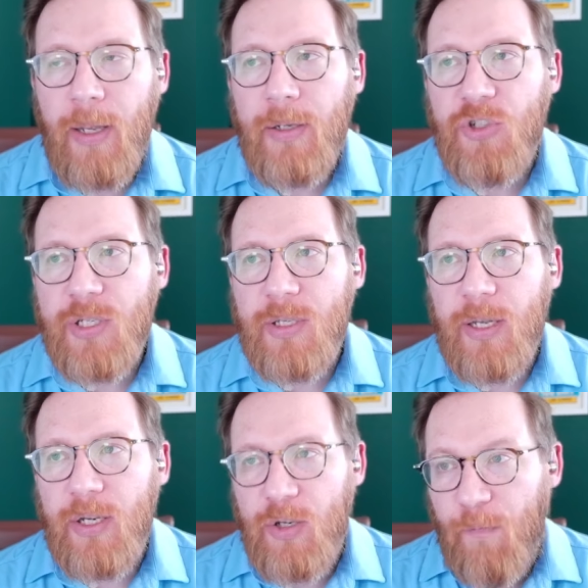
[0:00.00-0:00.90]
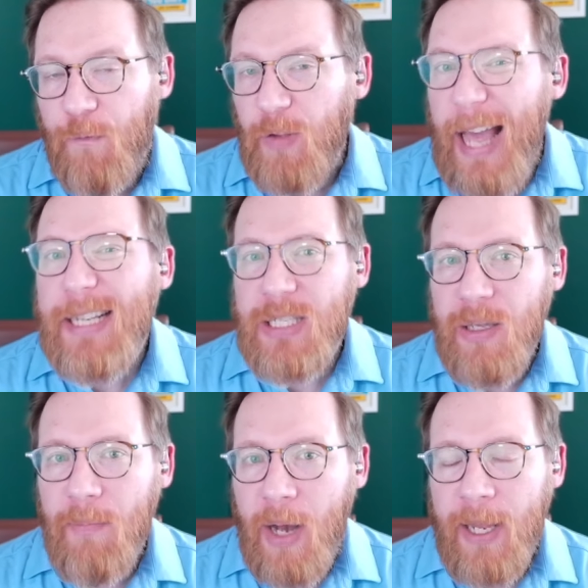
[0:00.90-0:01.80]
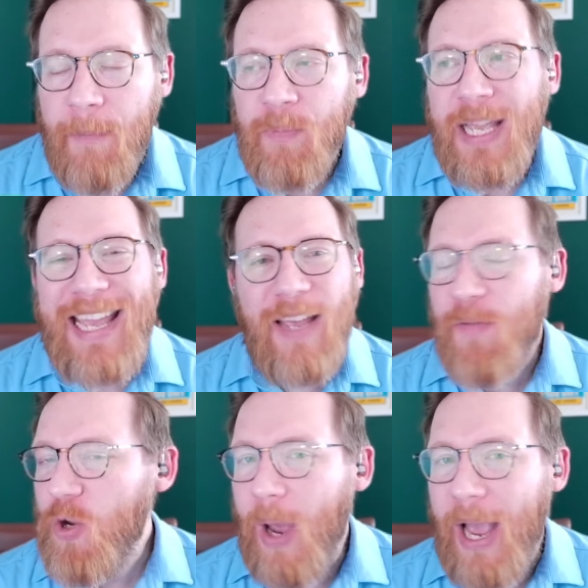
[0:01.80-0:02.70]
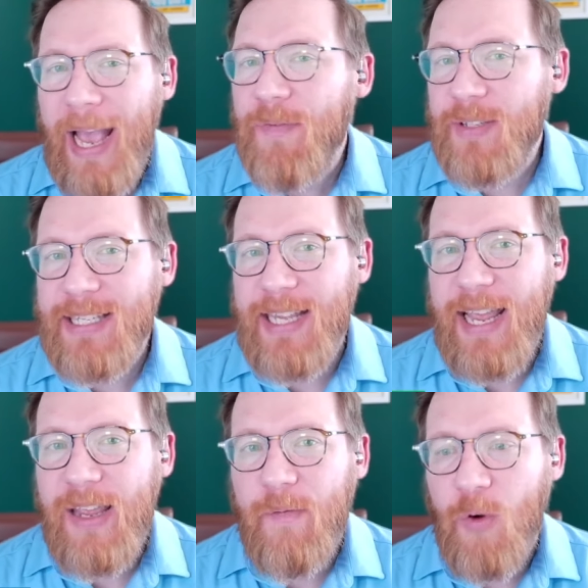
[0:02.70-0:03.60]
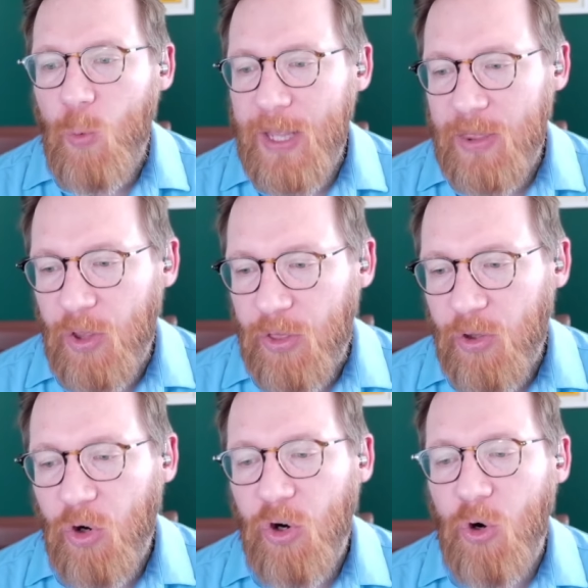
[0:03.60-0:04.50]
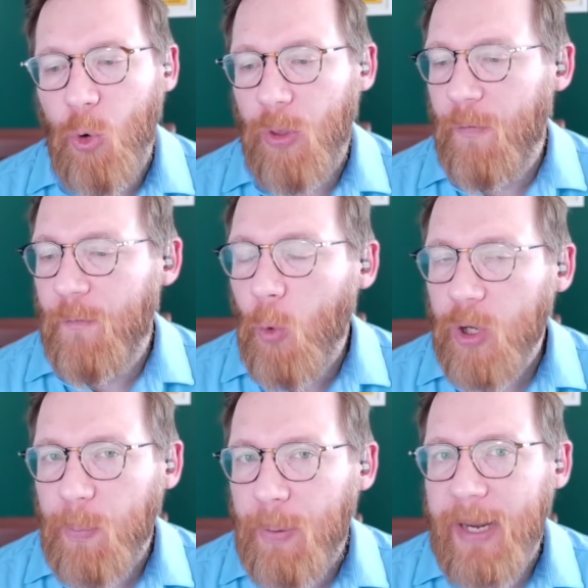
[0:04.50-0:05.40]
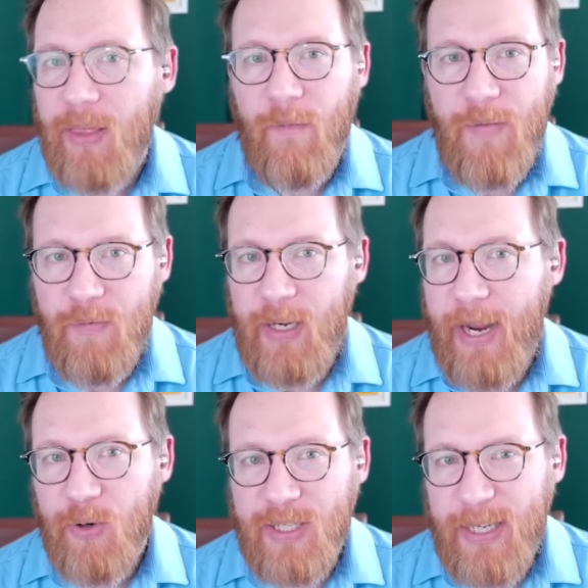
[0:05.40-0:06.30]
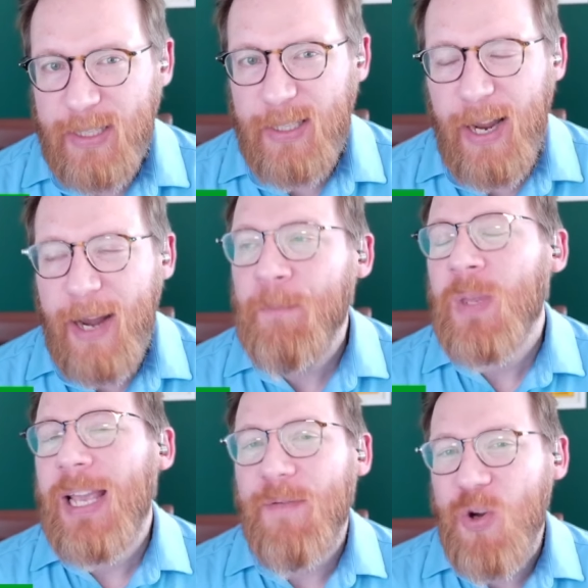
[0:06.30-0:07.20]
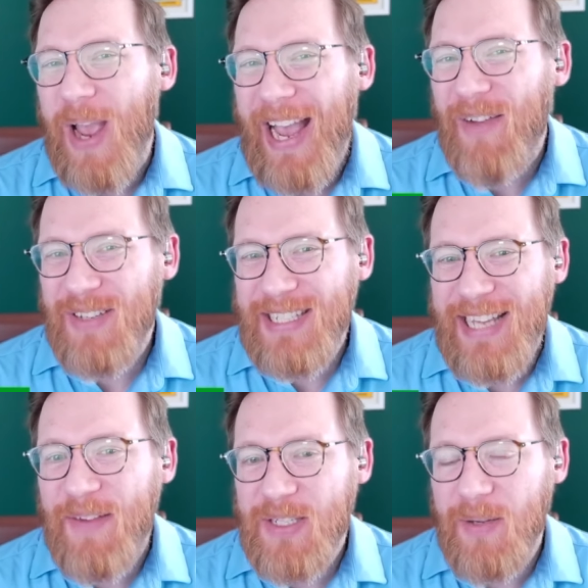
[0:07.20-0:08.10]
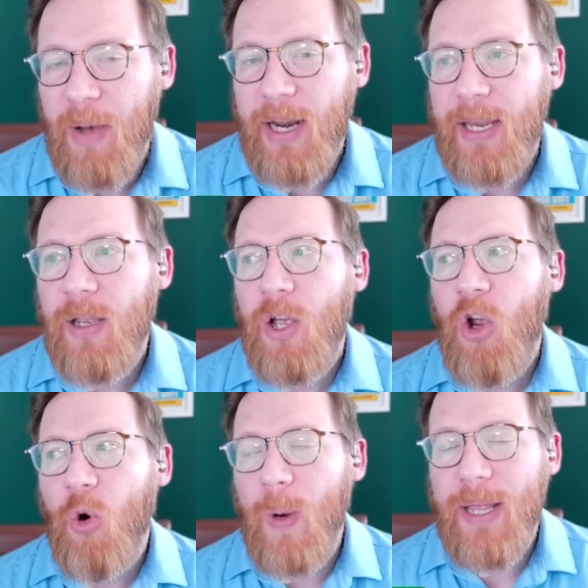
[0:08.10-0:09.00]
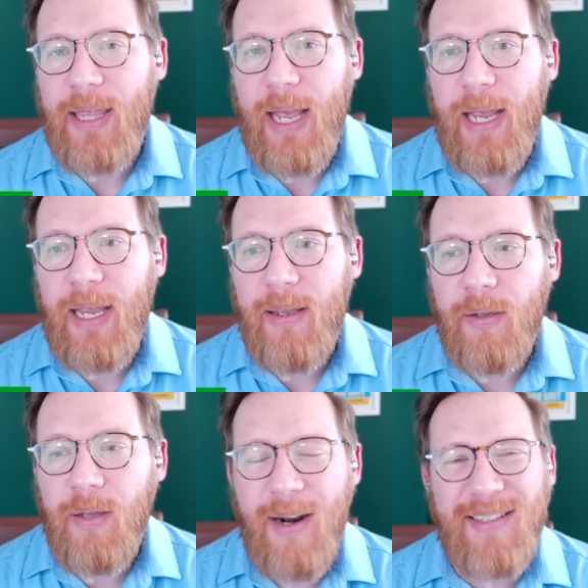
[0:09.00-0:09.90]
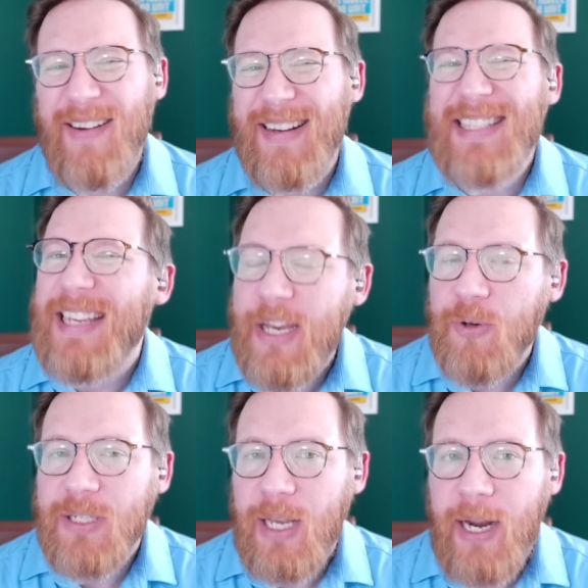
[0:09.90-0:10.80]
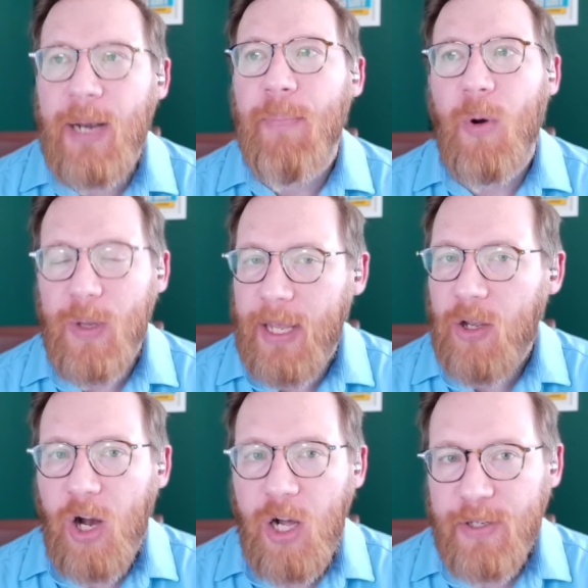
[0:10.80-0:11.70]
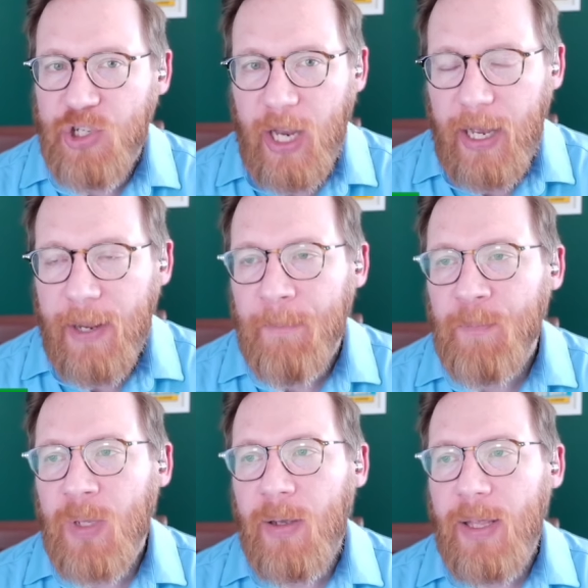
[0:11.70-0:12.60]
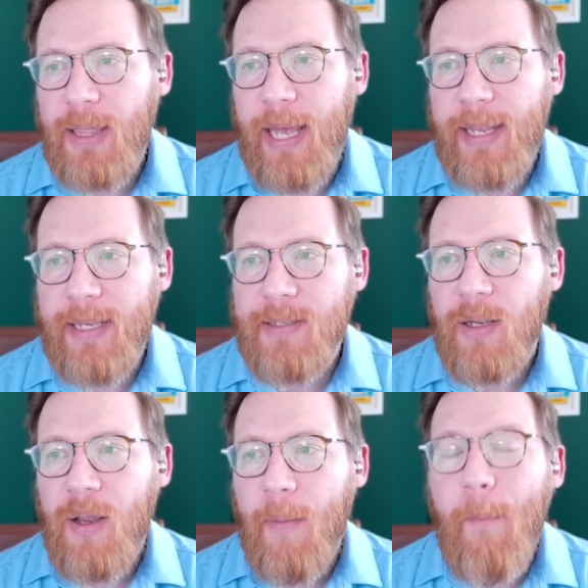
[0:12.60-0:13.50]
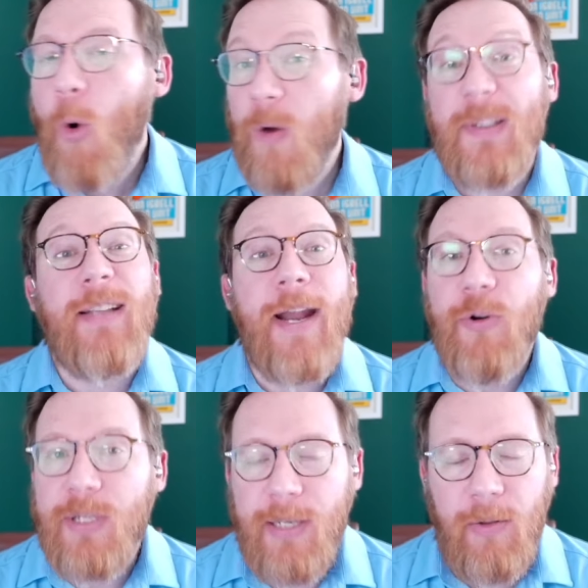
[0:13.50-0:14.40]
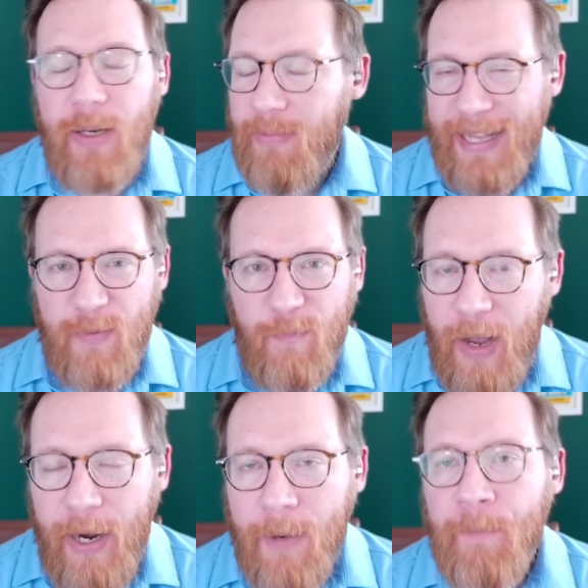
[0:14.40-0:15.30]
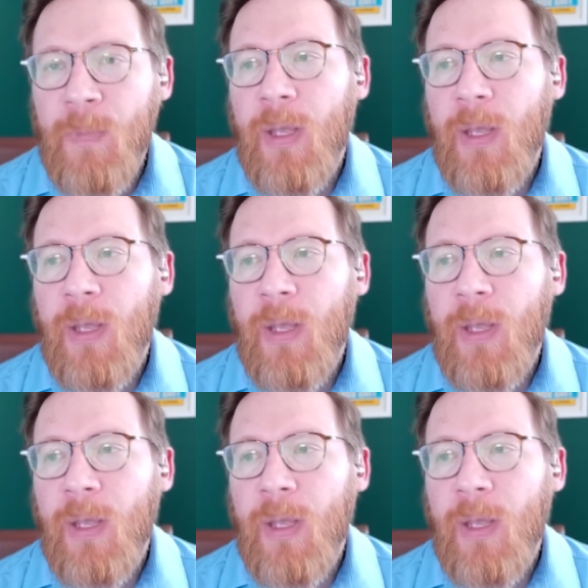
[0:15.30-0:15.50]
Just flex the money. If you have to save with the 3rd or the 4th pick, the 58 or 68, if you have to save some money with a, not necessarily a senior sign, but with a college guy that is more of a standard ceiling, that's fine.